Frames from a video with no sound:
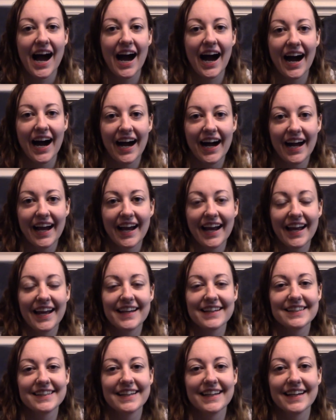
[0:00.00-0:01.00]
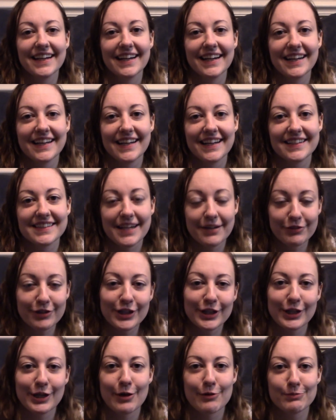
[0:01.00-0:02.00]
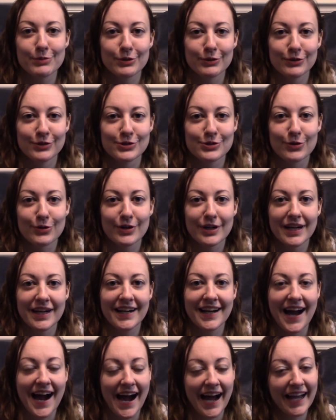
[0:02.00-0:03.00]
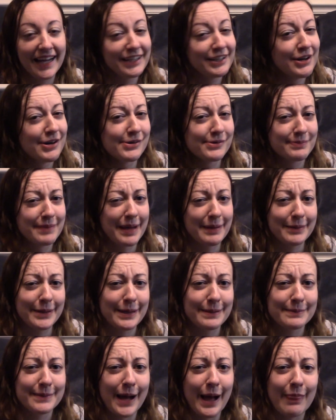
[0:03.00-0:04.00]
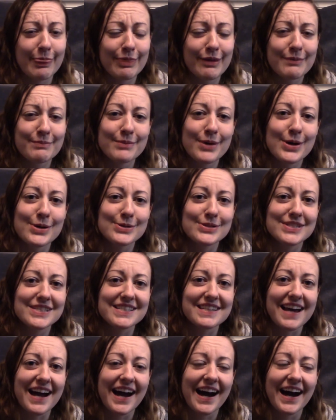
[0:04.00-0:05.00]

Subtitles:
I definitely hope you enjoyed. I know maybe I'm not the most